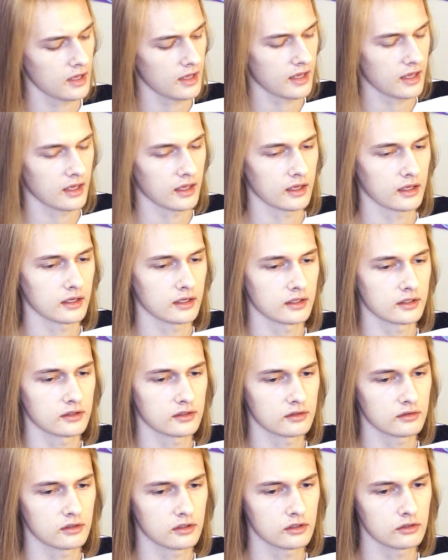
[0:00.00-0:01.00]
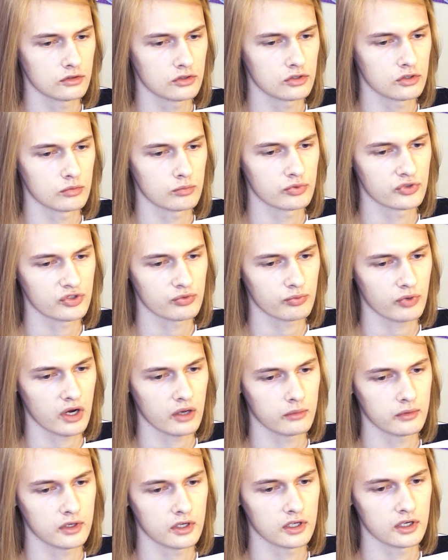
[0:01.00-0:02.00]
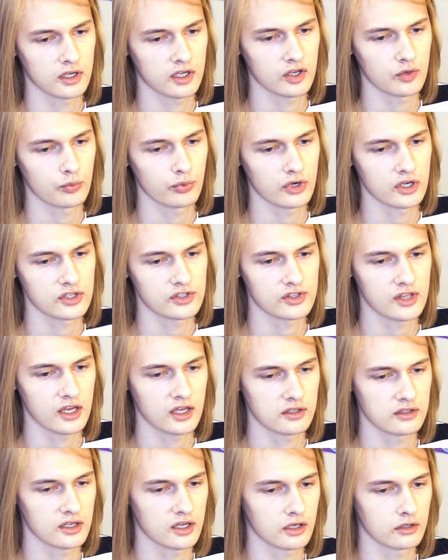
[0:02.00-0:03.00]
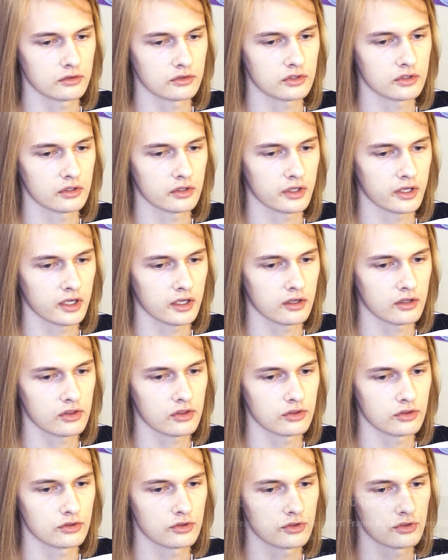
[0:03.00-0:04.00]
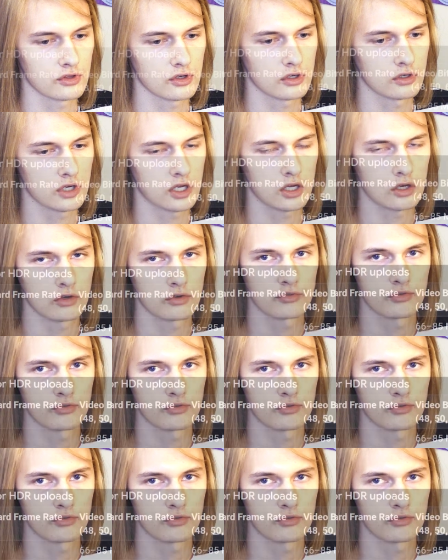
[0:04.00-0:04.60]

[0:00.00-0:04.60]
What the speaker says: YouTube's probably going to compress that down to like 30 or